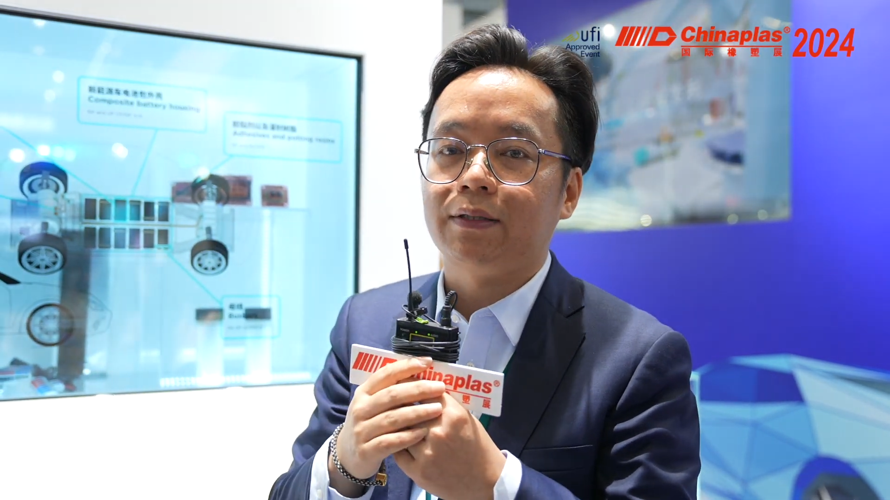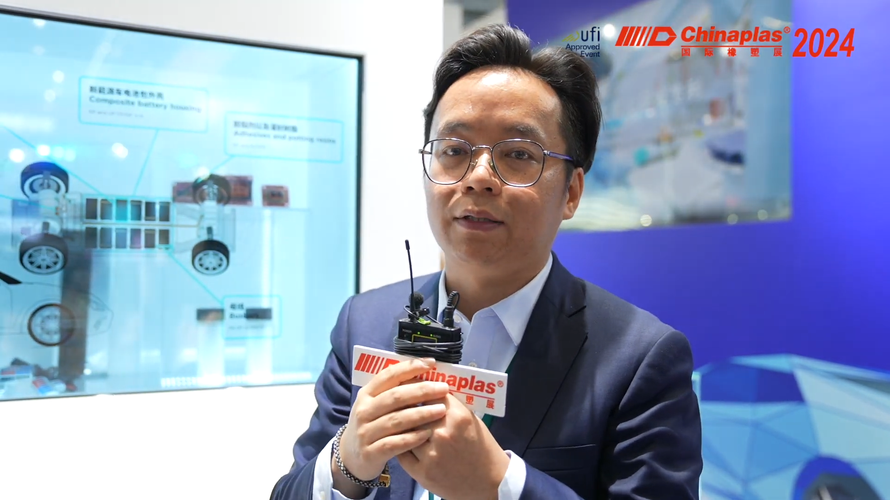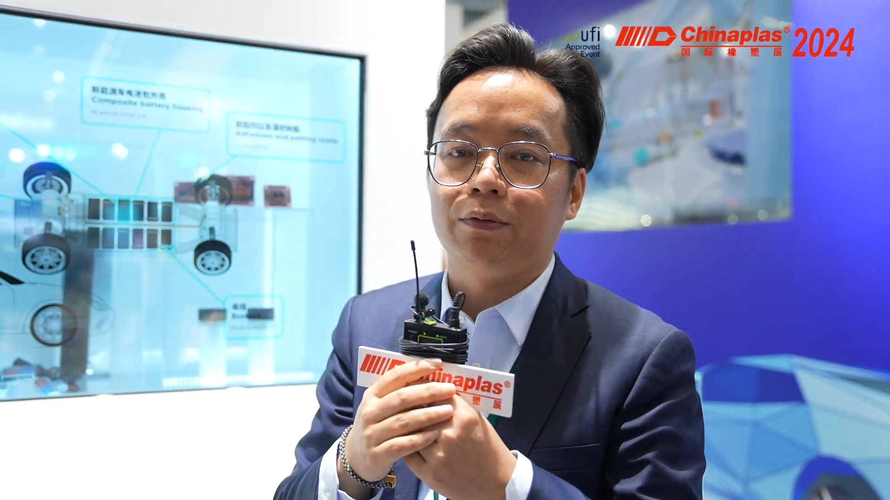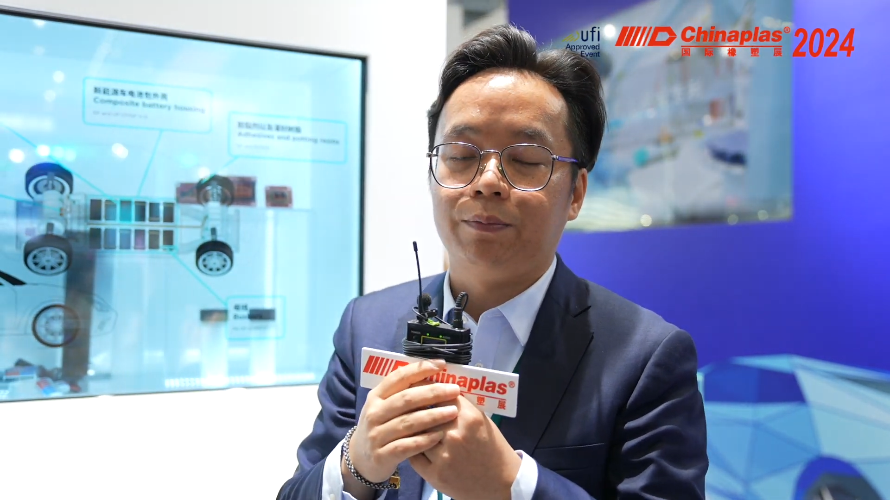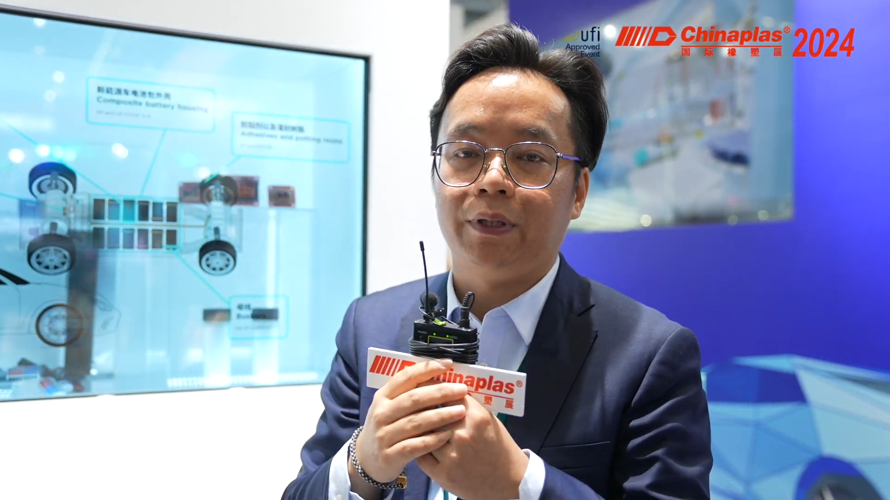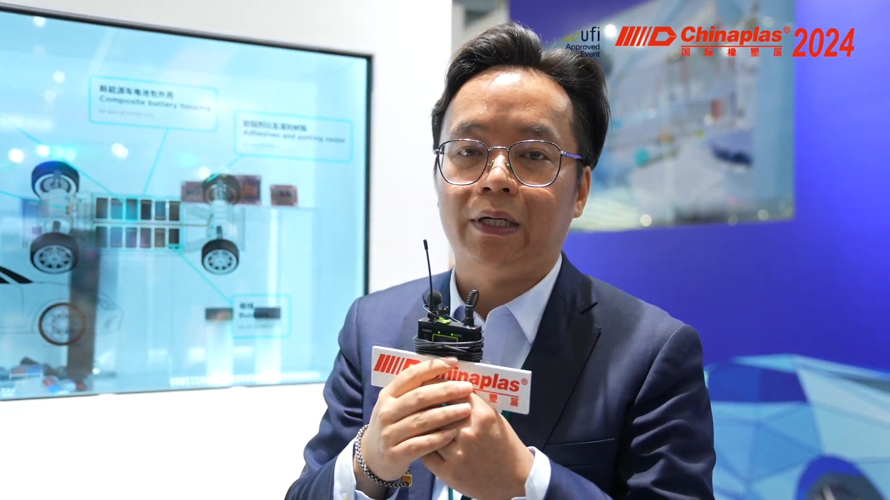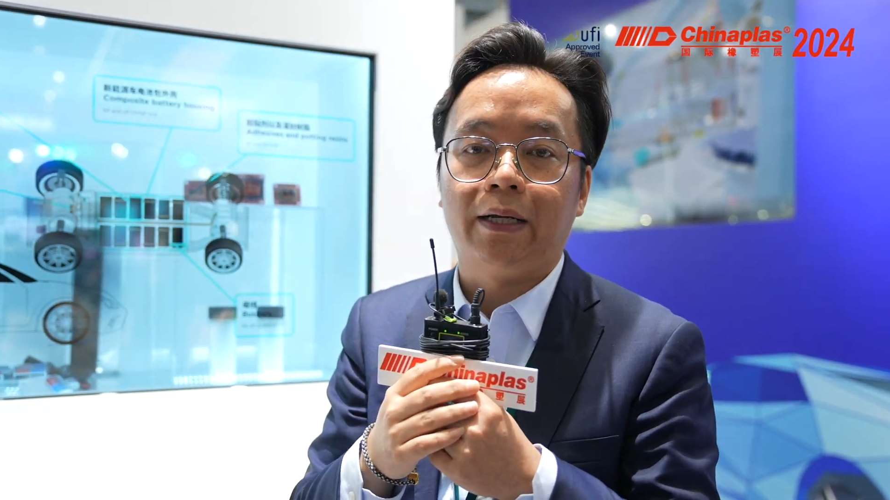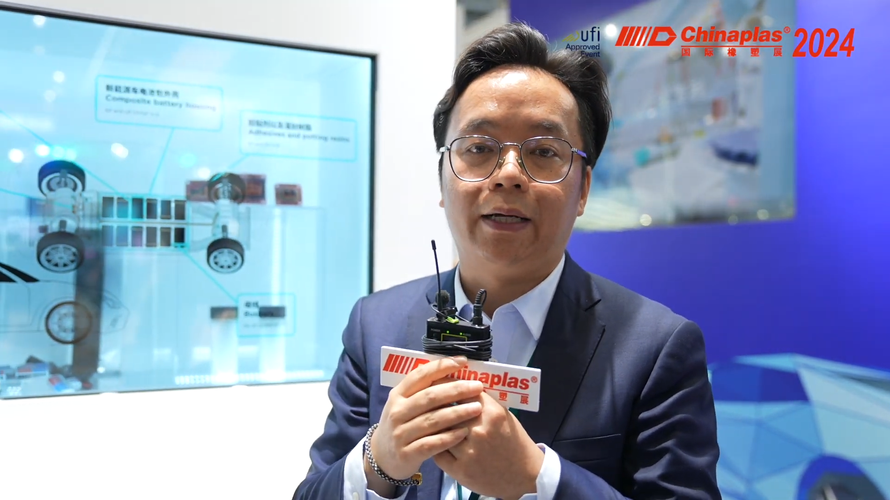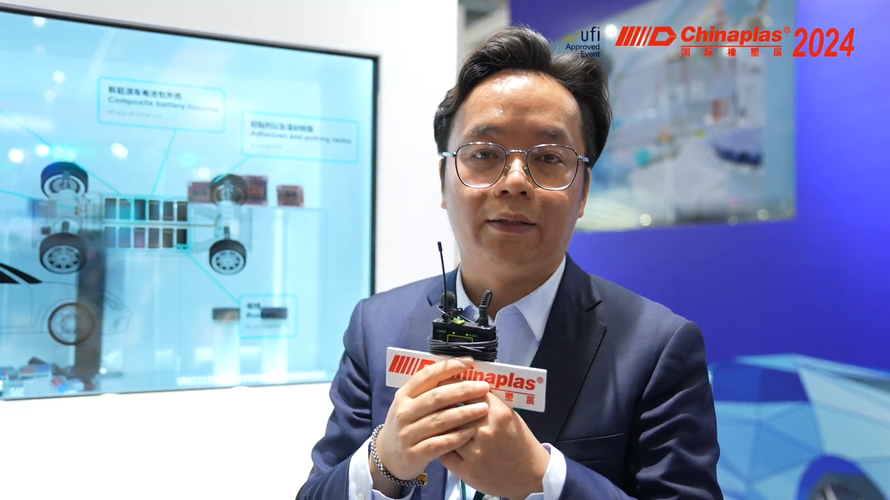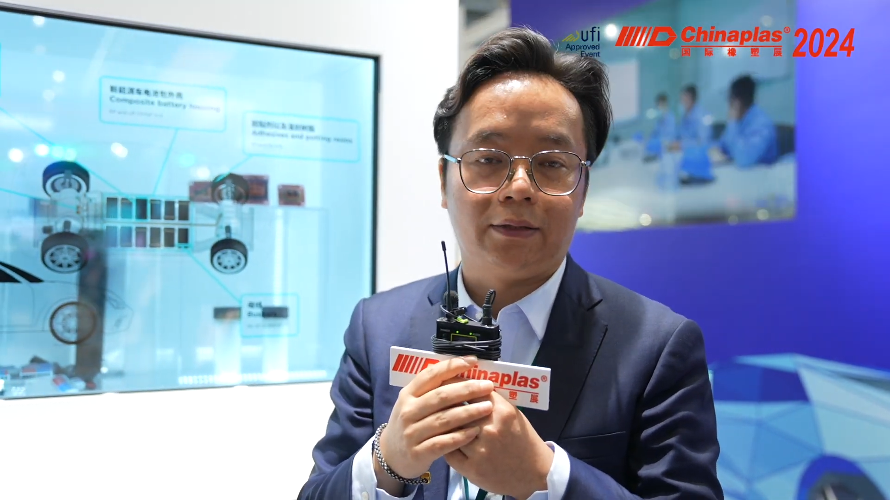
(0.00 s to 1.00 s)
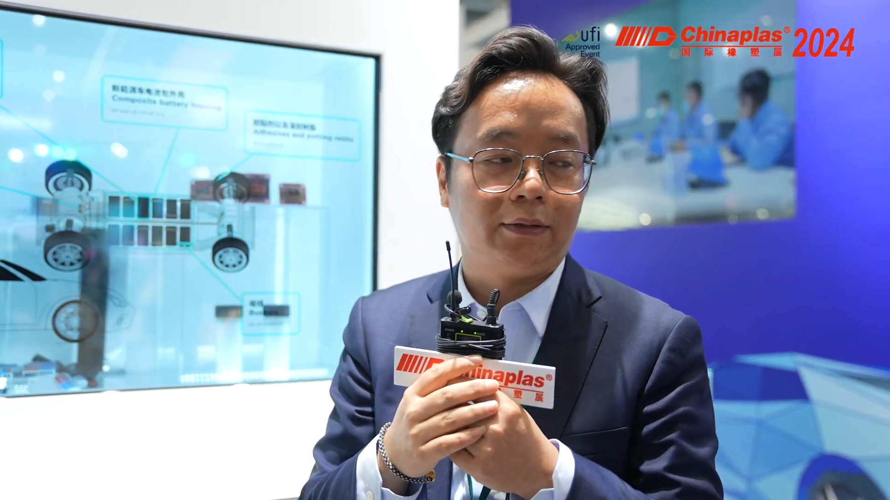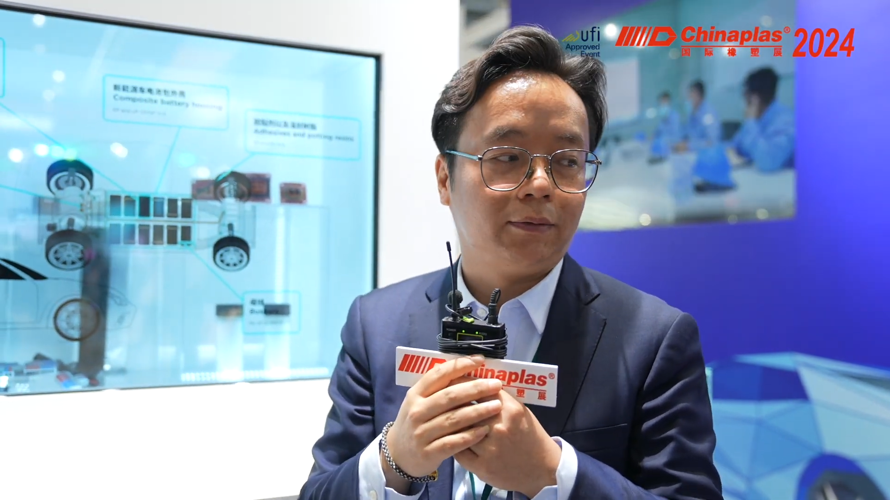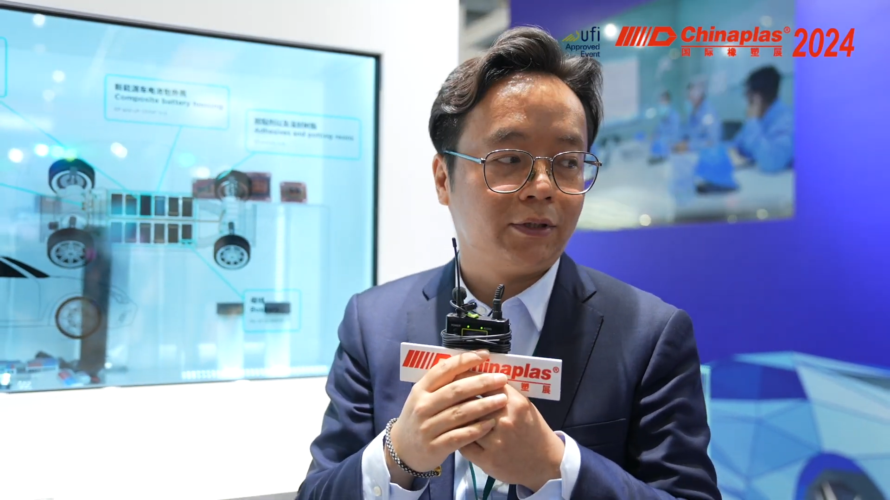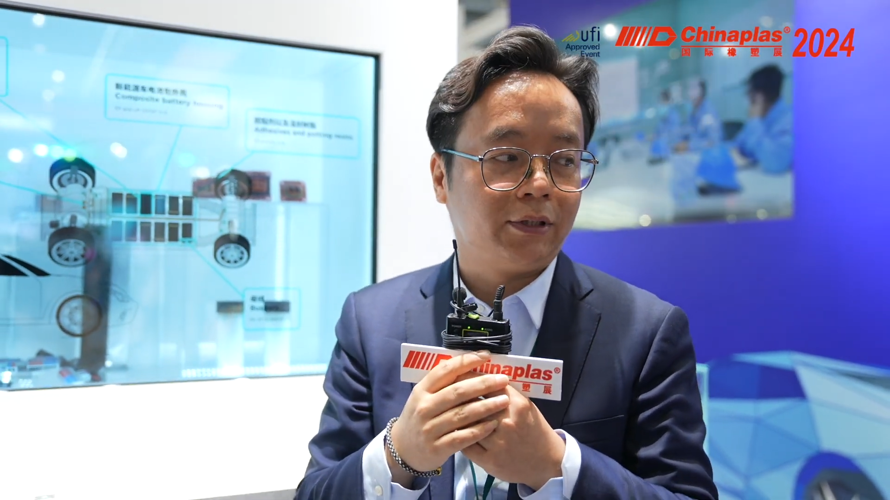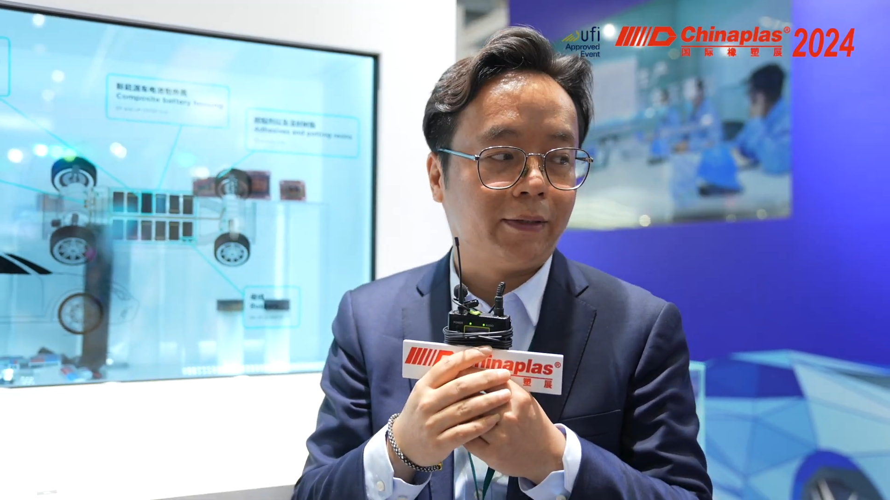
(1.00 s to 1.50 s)
that will be highlighted
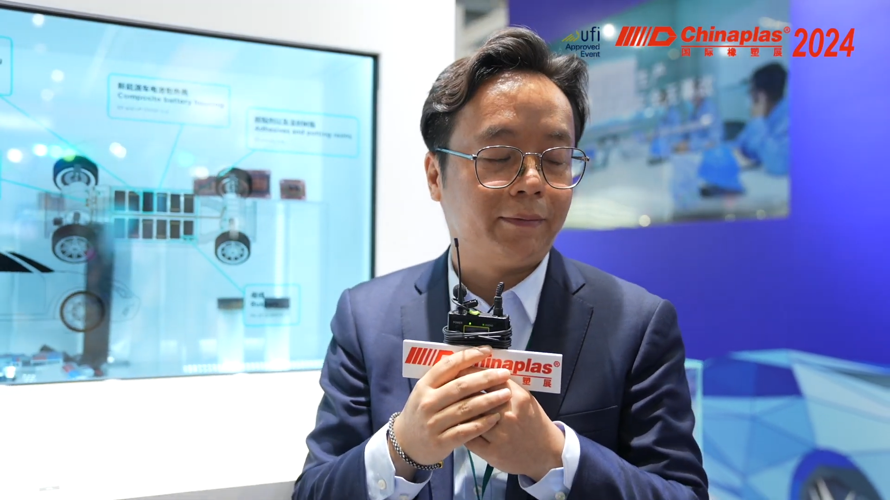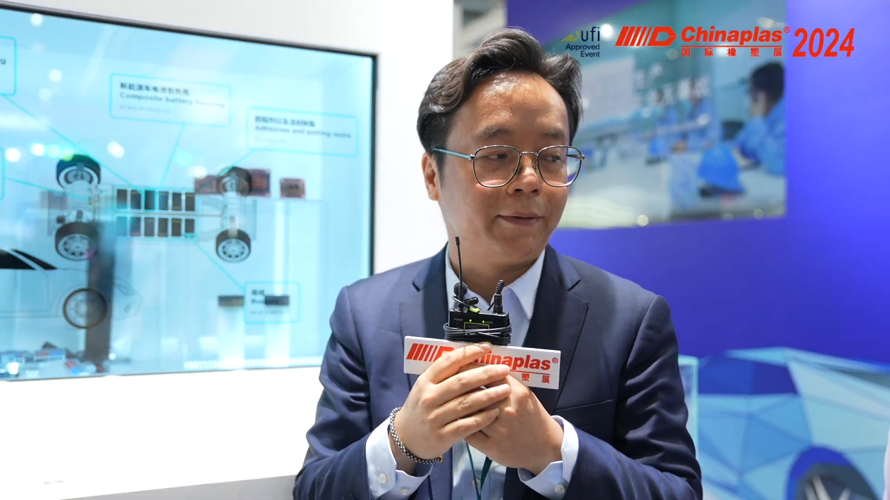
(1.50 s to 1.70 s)
today.